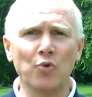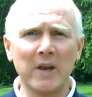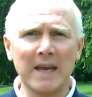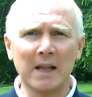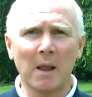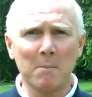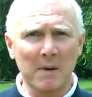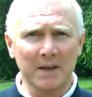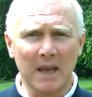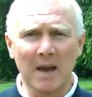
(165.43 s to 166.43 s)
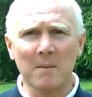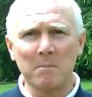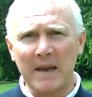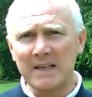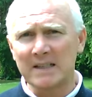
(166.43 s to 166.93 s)
real money
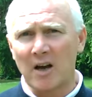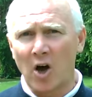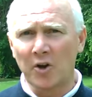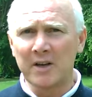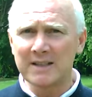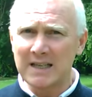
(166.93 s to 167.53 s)
based on